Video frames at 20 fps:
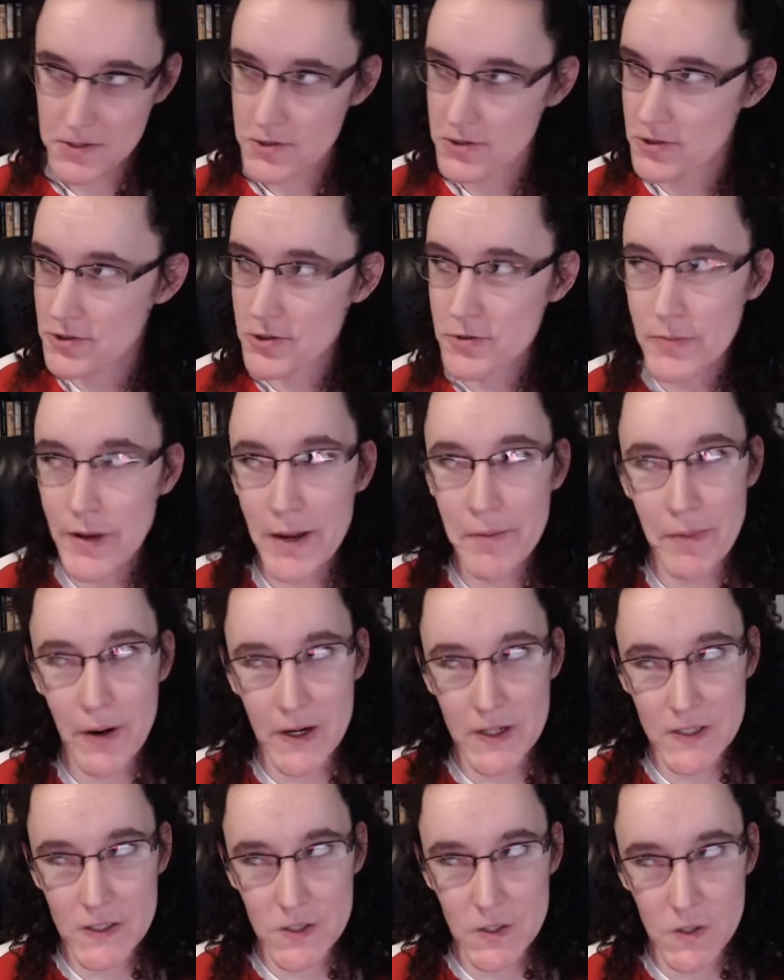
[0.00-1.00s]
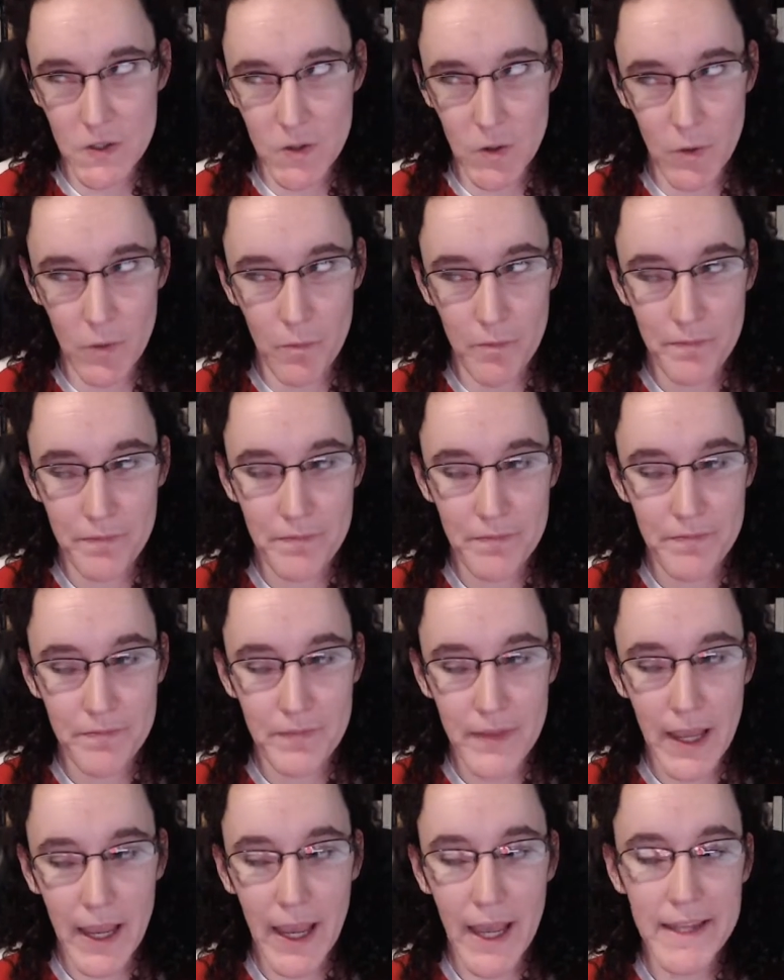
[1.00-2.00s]
to my March goal.
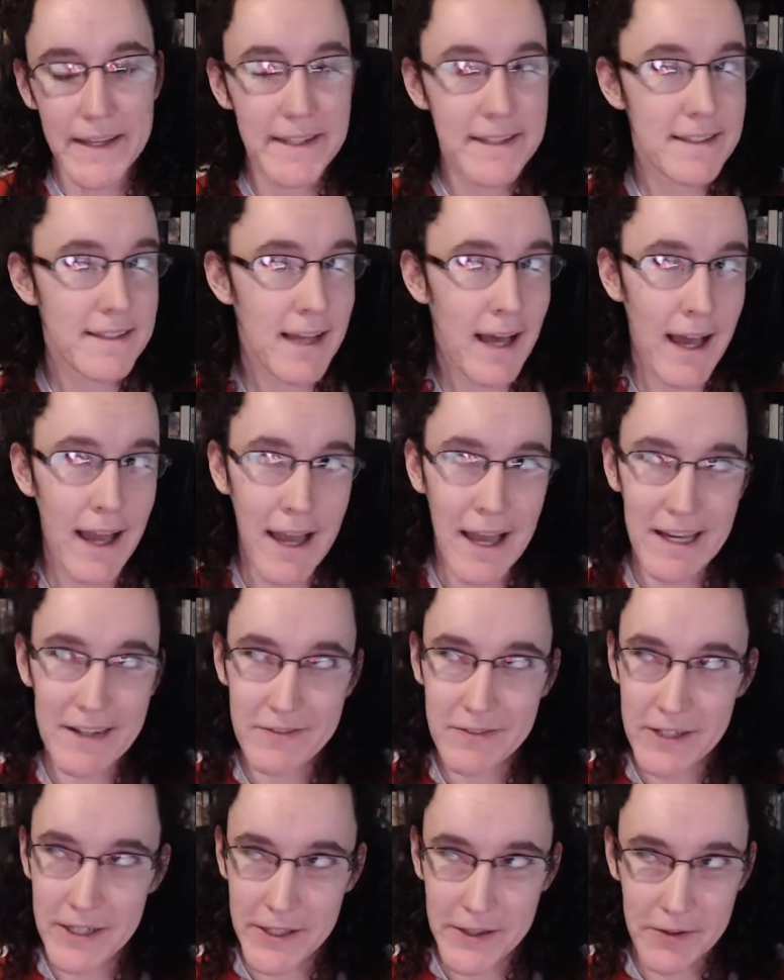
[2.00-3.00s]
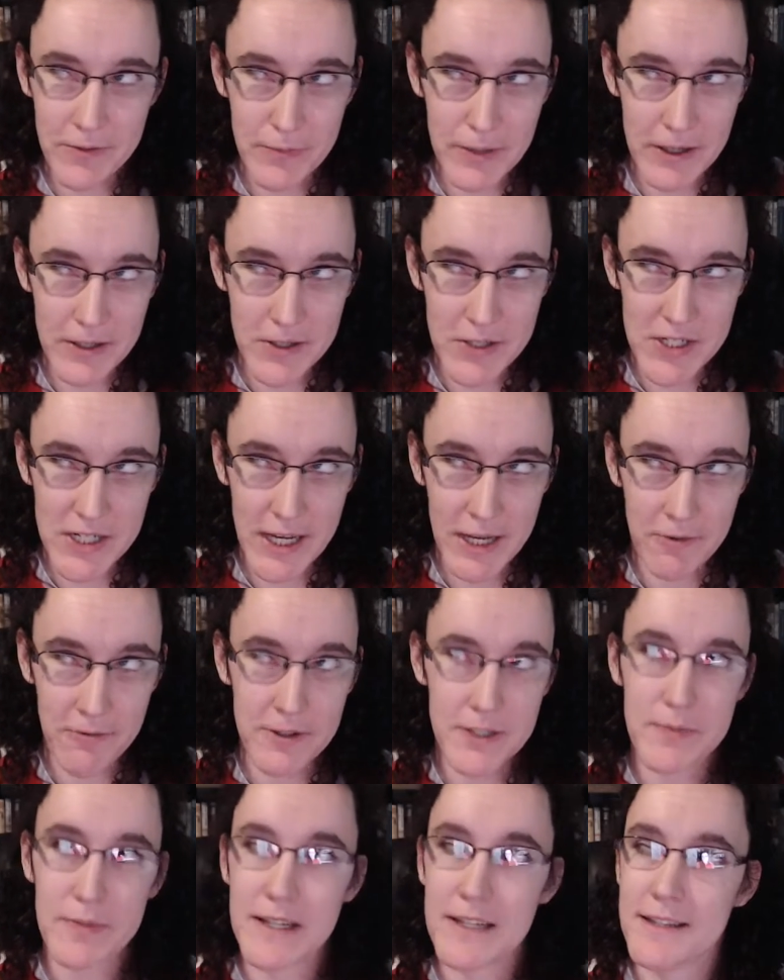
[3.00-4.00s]
And it's not halfway through March yet,
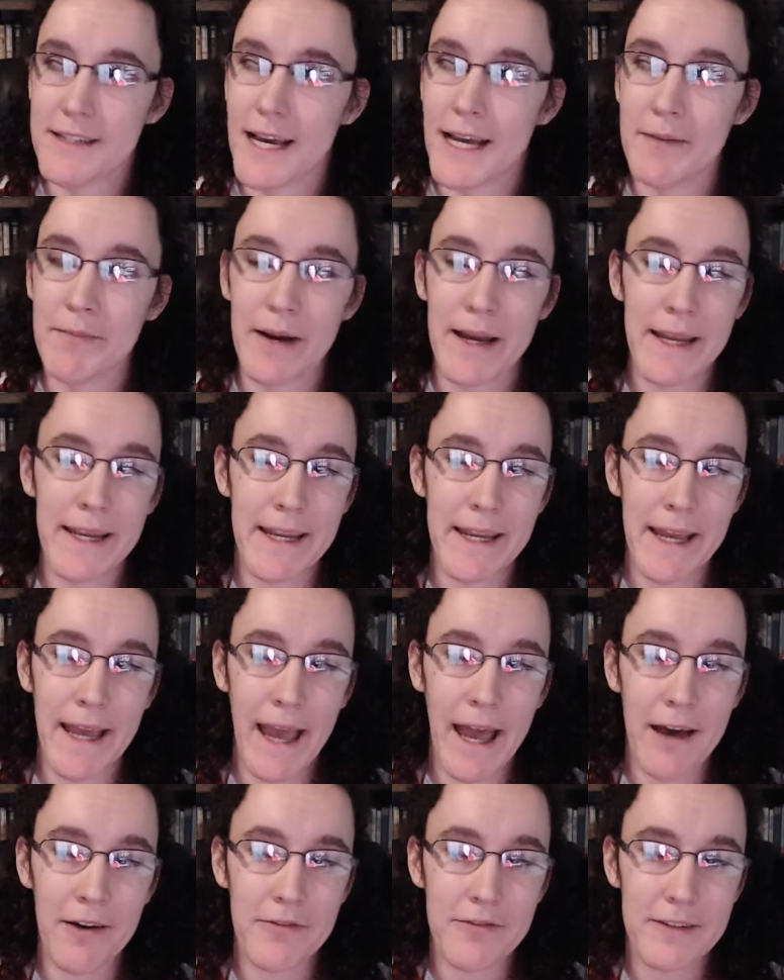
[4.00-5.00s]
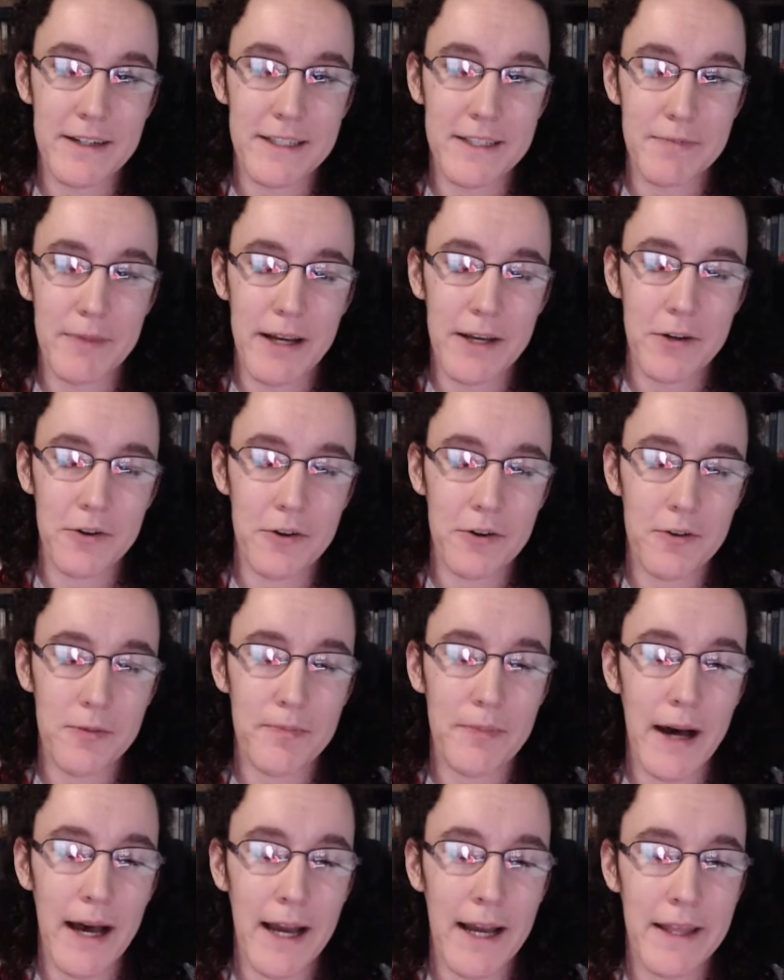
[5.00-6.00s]
which means I might get halfway to my goal
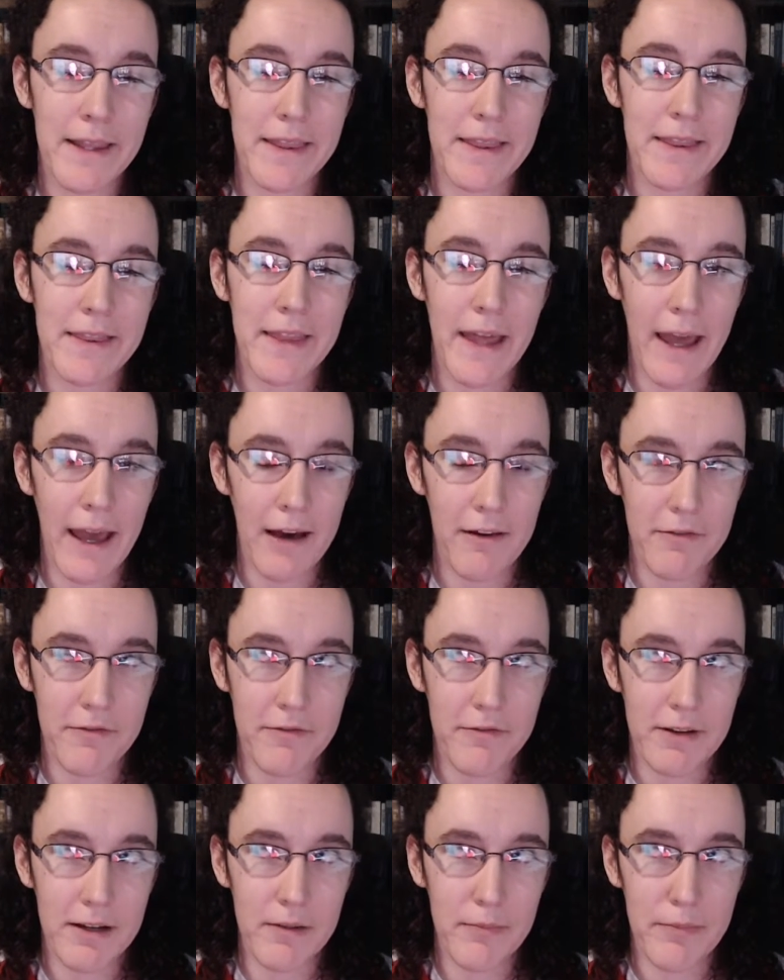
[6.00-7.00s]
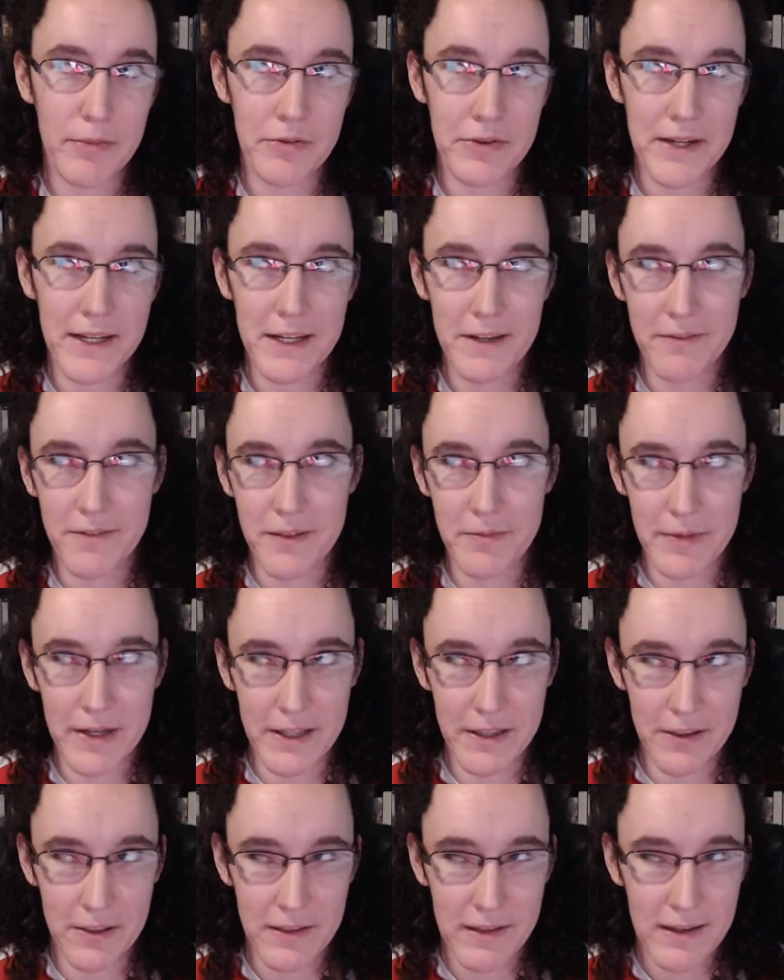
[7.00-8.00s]
by the halfway point of the
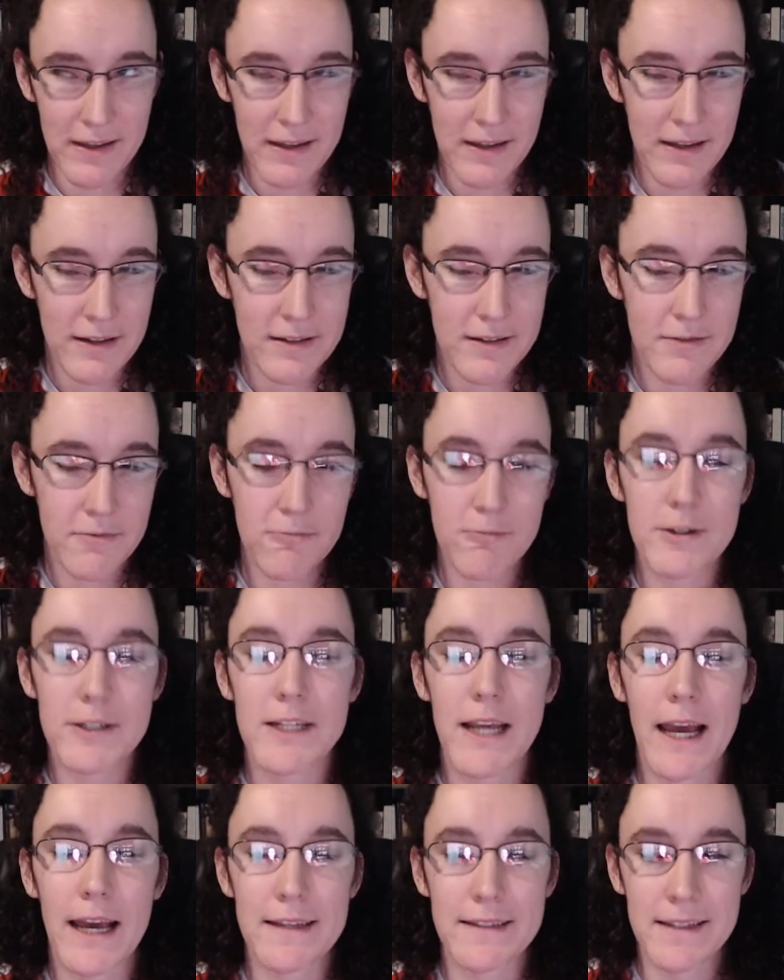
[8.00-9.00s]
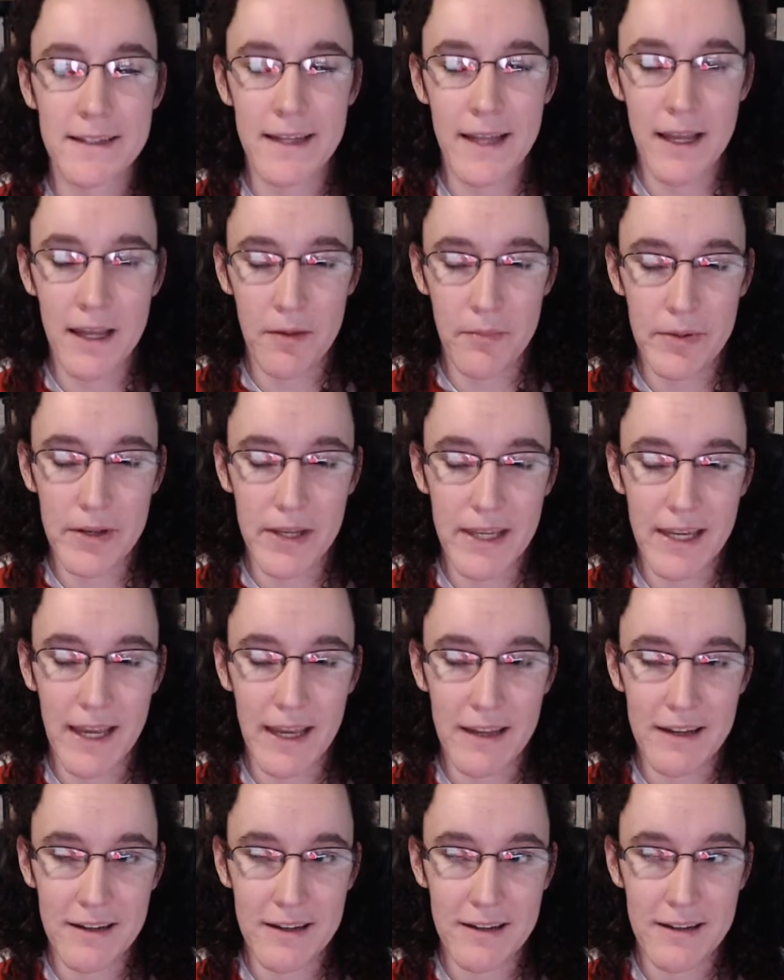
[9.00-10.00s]
month, which hasn't happened
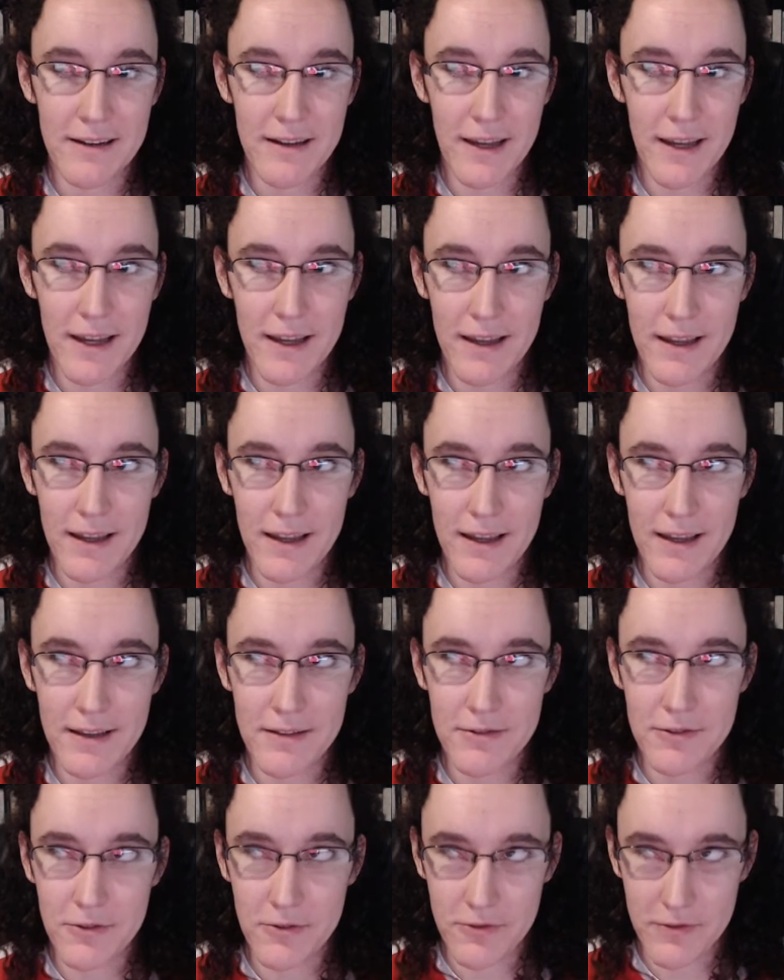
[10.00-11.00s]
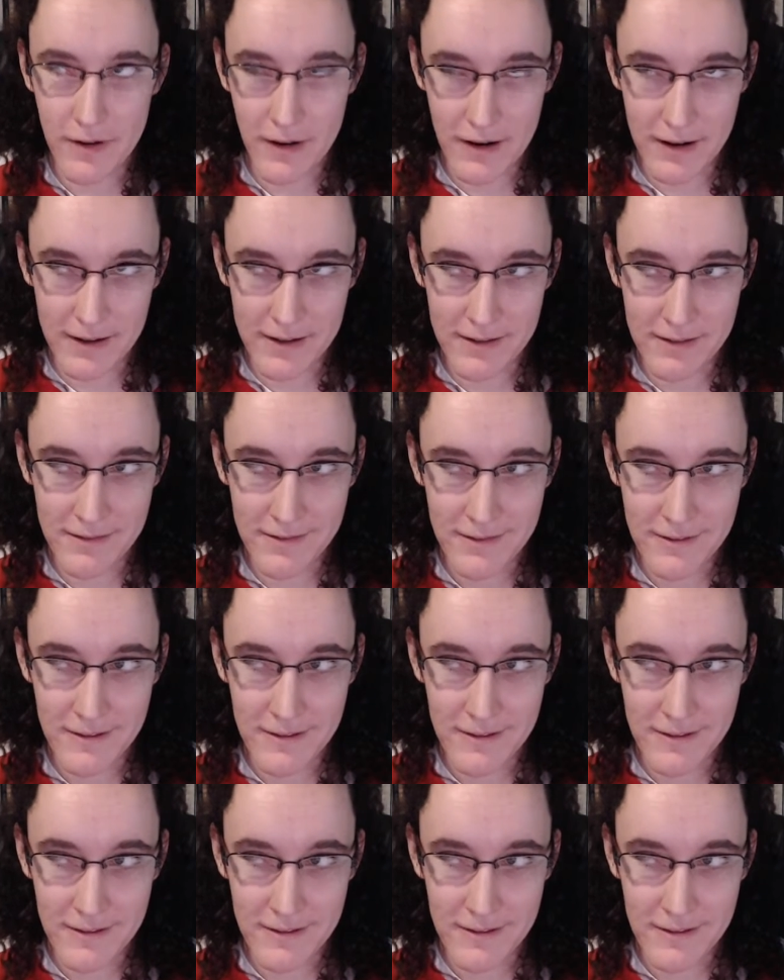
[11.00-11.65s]
yet so far.